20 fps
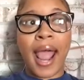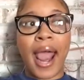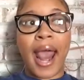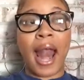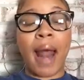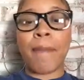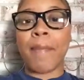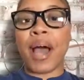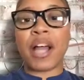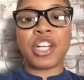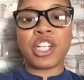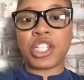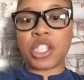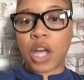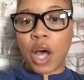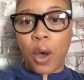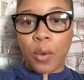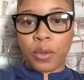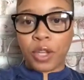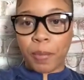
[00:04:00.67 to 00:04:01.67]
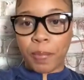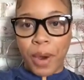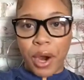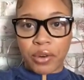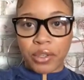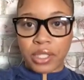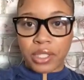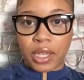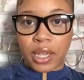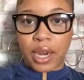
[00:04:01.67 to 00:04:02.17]
And I'm not just the only
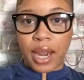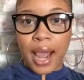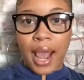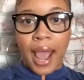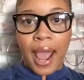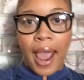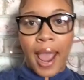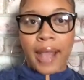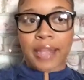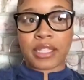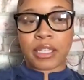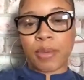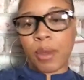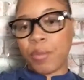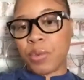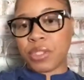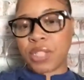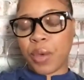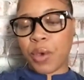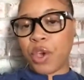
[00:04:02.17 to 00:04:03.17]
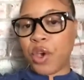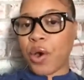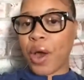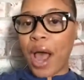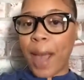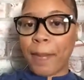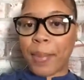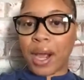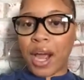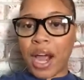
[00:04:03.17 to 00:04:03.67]
person. And some people say, well, you're a
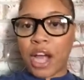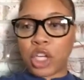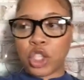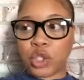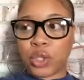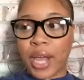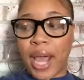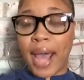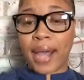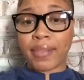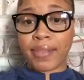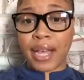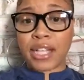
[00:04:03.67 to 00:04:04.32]
hypochondriac.